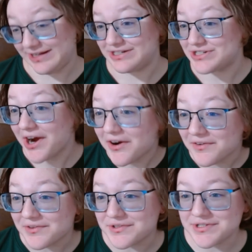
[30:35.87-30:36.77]
and
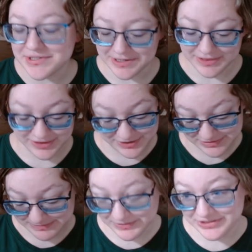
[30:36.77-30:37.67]
Charles, the
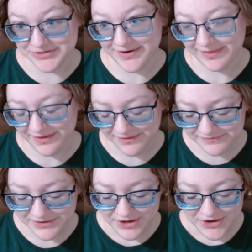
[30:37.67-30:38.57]
used bookstore I love,